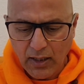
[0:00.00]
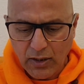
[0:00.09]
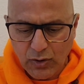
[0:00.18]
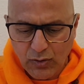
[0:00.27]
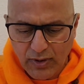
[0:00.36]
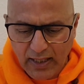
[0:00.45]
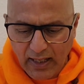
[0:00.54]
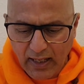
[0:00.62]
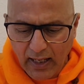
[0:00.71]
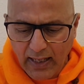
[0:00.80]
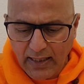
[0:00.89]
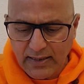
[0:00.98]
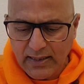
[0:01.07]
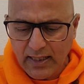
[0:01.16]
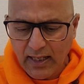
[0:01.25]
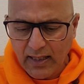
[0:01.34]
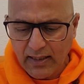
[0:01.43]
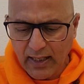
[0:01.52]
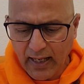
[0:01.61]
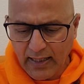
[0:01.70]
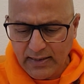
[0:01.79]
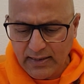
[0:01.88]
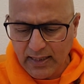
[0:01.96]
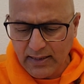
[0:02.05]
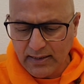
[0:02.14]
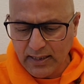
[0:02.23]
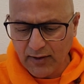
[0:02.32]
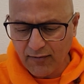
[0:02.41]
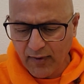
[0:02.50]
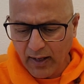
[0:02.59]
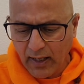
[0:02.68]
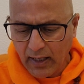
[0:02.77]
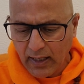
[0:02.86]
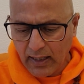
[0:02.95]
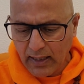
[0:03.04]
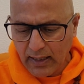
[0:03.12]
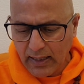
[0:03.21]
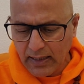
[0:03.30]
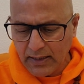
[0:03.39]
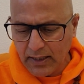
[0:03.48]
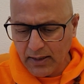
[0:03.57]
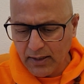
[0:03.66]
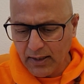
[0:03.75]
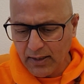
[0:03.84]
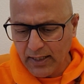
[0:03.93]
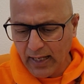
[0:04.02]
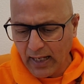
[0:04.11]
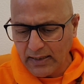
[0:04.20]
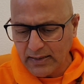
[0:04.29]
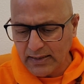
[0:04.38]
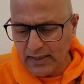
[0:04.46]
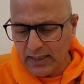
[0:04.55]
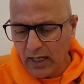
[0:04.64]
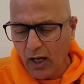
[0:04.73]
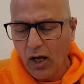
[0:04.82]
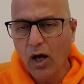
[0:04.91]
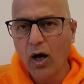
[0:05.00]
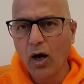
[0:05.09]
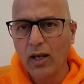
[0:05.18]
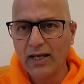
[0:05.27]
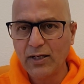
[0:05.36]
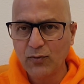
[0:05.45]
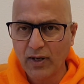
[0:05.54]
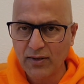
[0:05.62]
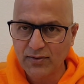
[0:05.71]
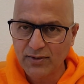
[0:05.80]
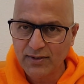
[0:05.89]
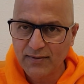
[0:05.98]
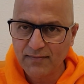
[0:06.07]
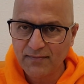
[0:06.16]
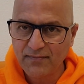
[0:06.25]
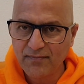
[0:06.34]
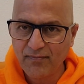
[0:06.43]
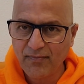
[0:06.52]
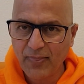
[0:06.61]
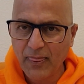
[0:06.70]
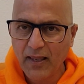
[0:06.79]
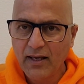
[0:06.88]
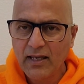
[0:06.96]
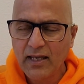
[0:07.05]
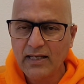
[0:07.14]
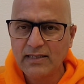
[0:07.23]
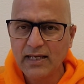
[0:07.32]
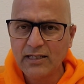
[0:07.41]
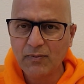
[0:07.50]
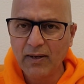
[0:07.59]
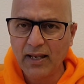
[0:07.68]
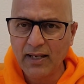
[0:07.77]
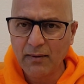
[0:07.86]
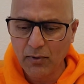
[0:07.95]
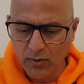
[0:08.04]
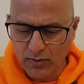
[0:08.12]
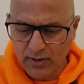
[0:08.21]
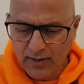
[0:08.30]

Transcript: you realize the essence of inner reality all at once. He is explaining about